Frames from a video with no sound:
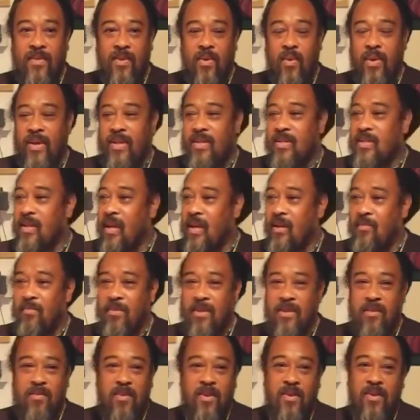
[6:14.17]
No
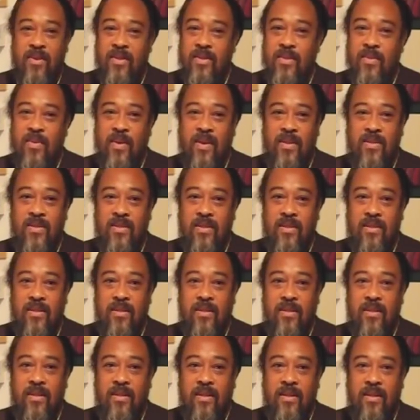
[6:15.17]
excitement about this question.
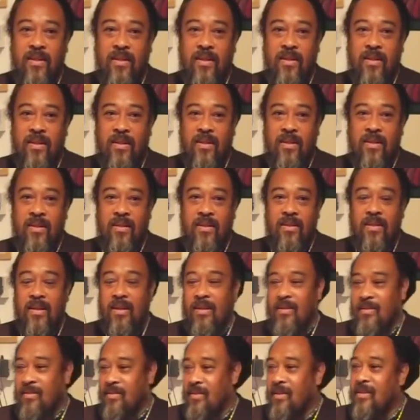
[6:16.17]

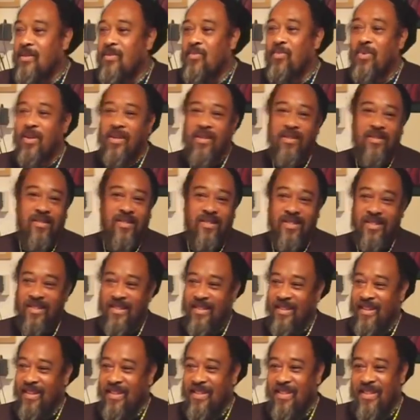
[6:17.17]
Yes, this one,
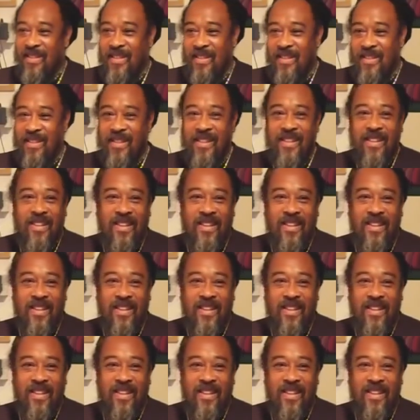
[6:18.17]
I said.